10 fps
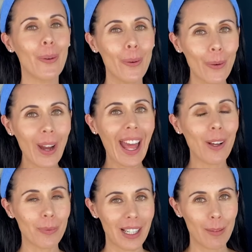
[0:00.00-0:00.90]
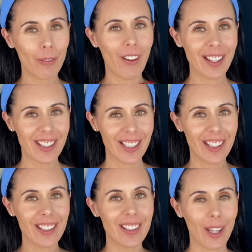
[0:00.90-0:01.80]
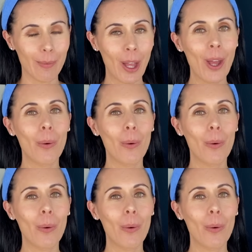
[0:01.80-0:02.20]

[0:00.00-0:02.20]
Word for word: all help the lymphatic system